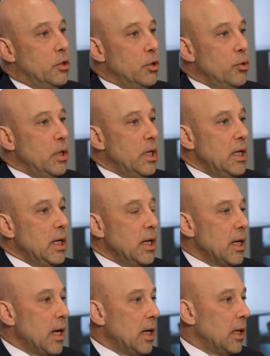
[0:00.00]
Duty
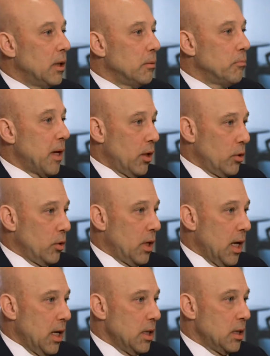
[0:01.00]
in a medical
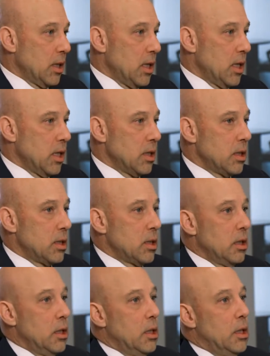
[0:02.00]
case
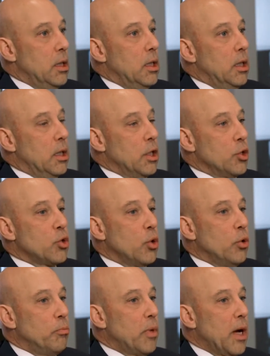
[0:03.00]
is
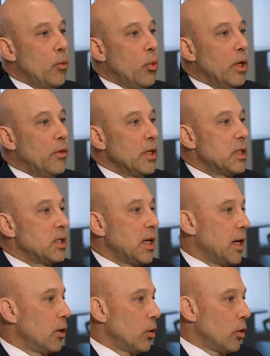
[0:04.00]
controlled by what the
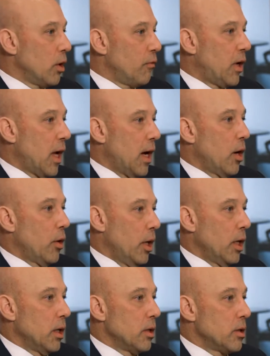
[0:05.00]
standard of
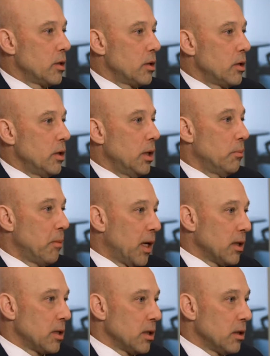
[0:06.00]
care is in
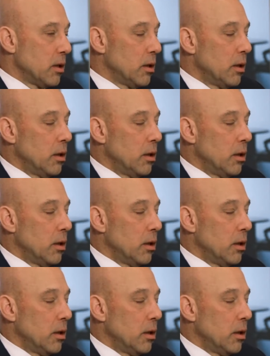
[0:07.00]
medicine.